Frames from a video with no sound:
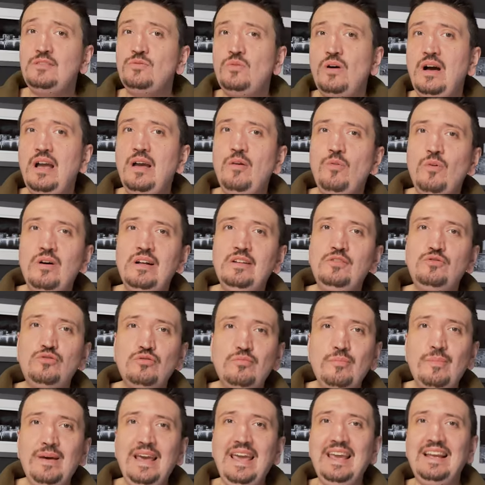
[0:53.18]
is why I want to
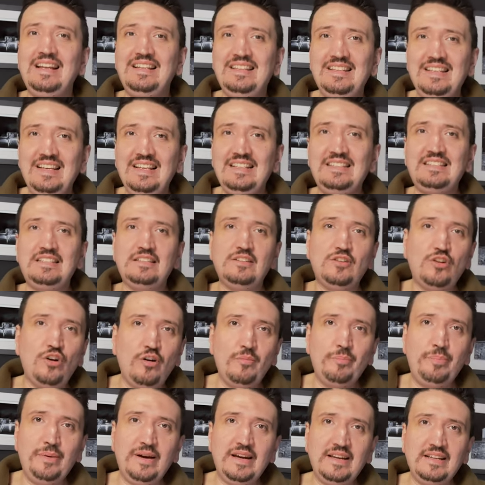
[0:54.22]
make this
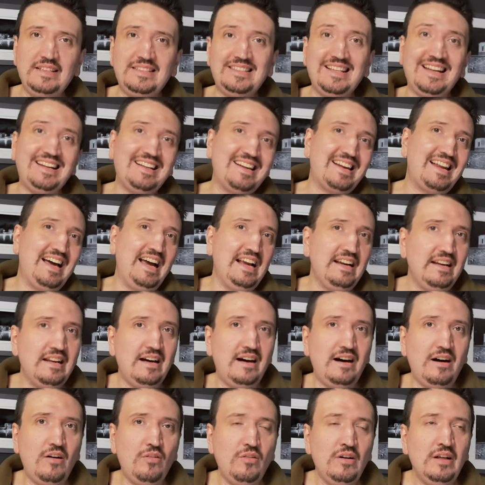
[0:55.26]
comparison right
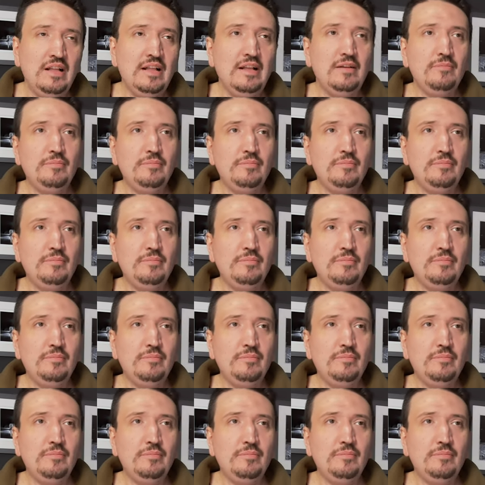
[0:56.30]
now,